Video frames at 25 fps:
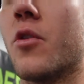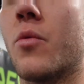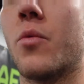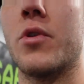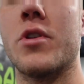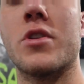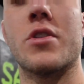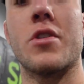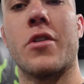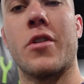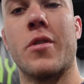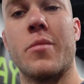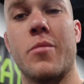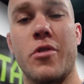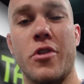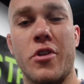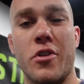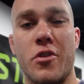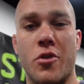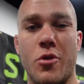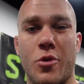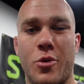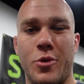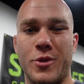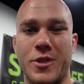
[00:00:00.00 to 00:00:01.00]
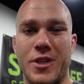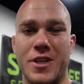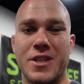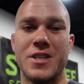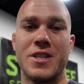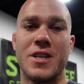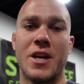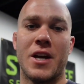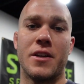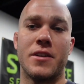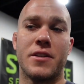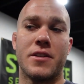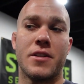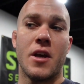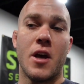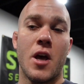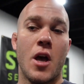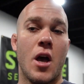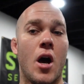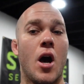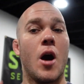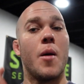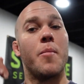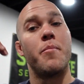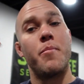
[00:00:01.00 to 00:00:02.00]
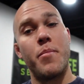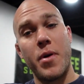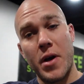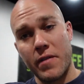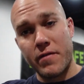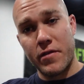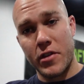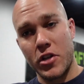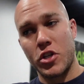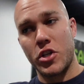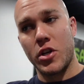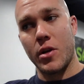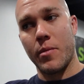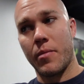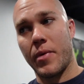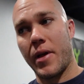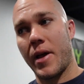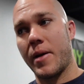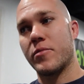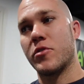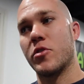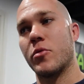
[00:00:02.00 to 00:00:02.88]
we started putting holes and dents above the shiplap.